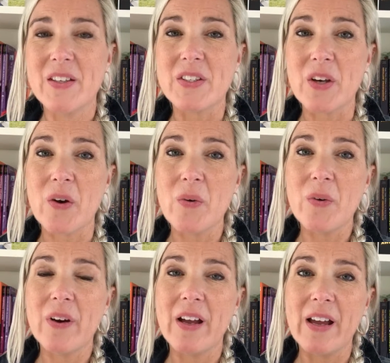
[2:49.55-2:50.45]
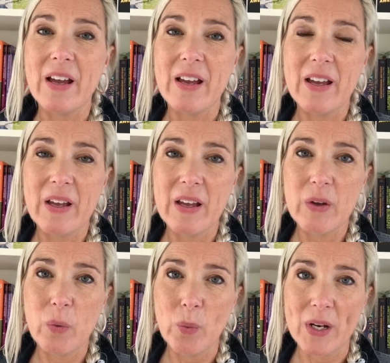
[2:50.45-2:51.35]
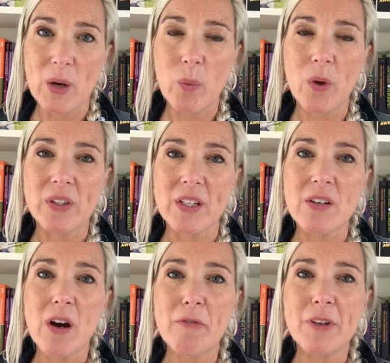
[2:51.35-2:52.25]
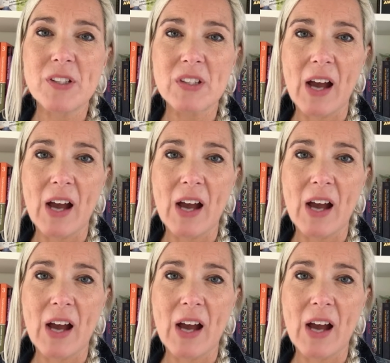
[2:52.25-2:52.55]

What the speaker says: So when I worked in the office,